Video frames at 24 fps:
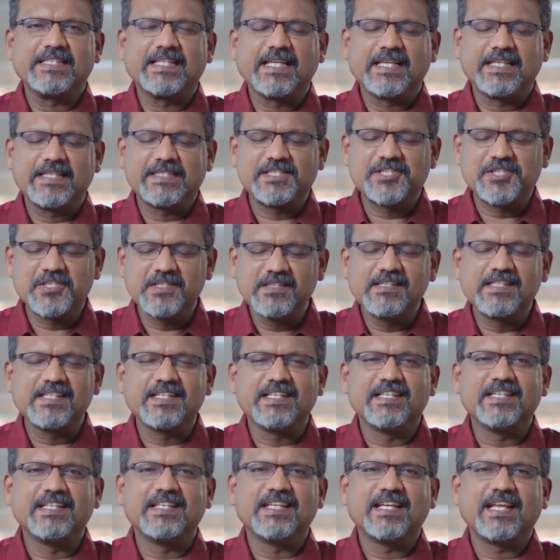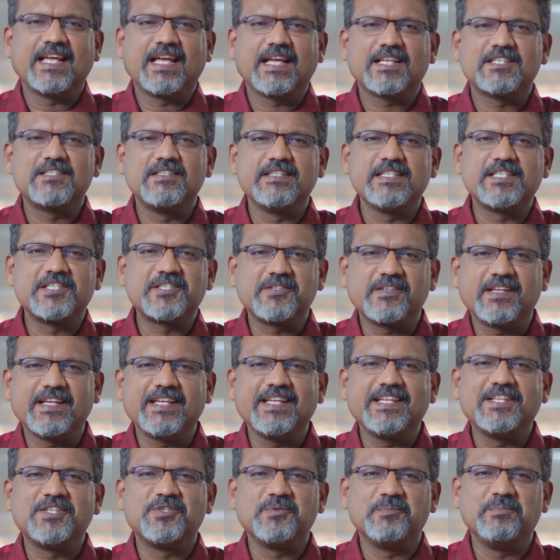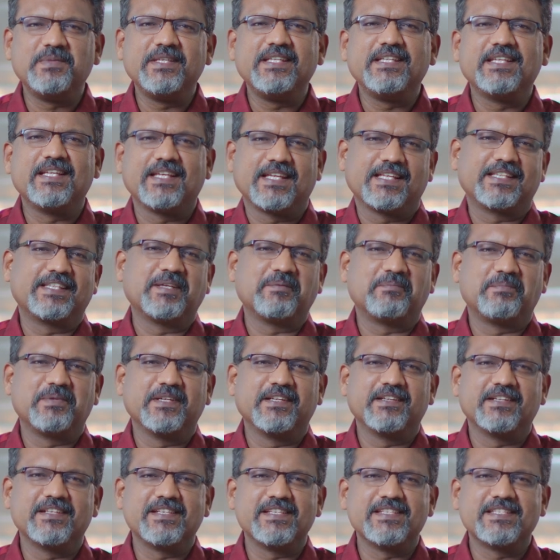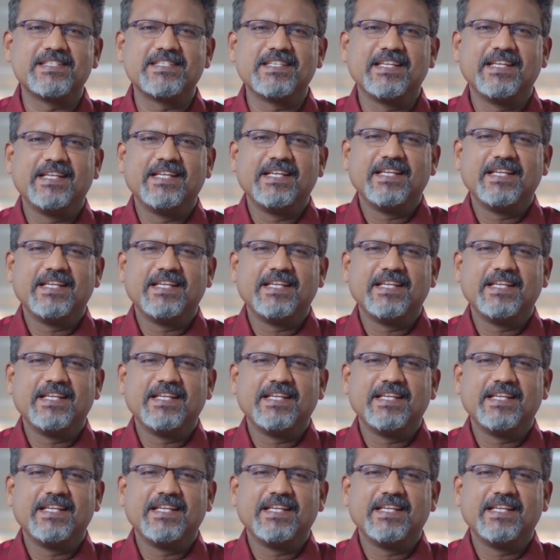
that children actually try to be like their parents